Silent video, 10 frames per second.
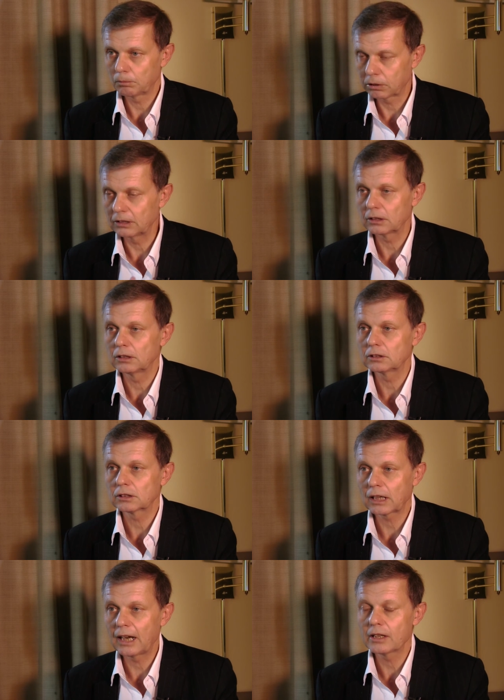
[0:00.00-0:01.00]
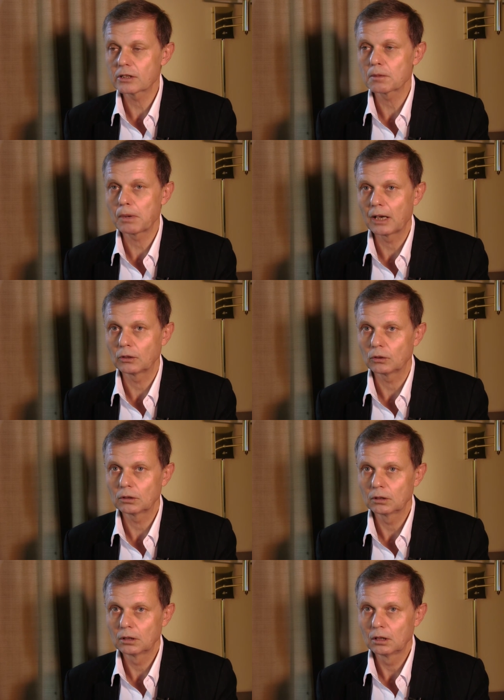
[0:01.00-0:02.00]
President's Cancer Panel
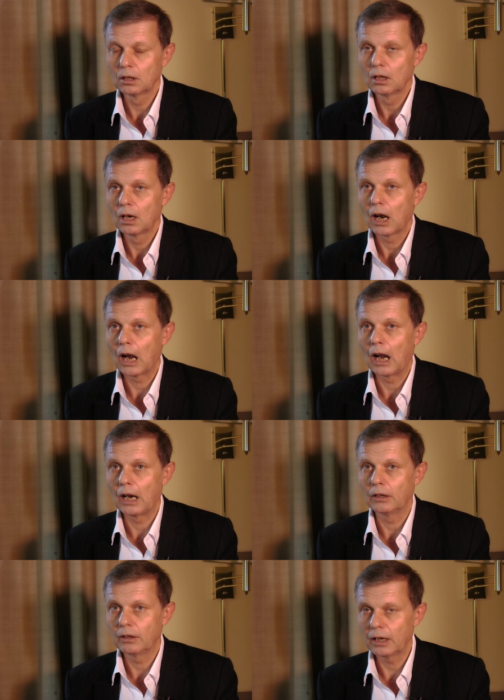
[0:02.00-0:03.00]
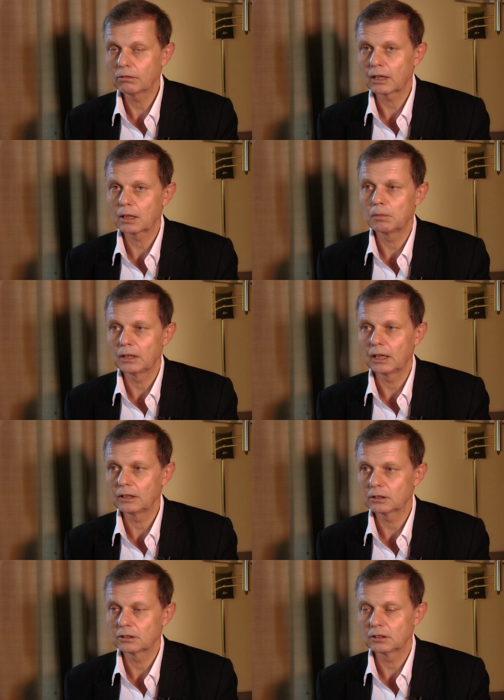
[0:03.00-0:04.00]
and their
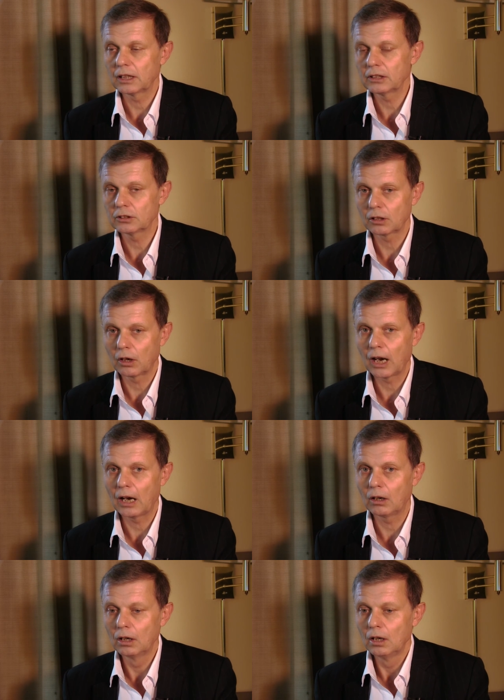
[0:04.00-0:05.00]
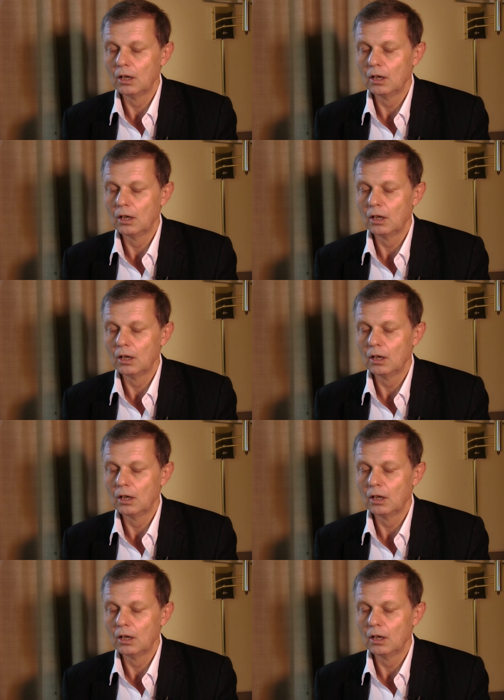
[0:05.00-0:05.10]
recommendations, and they show how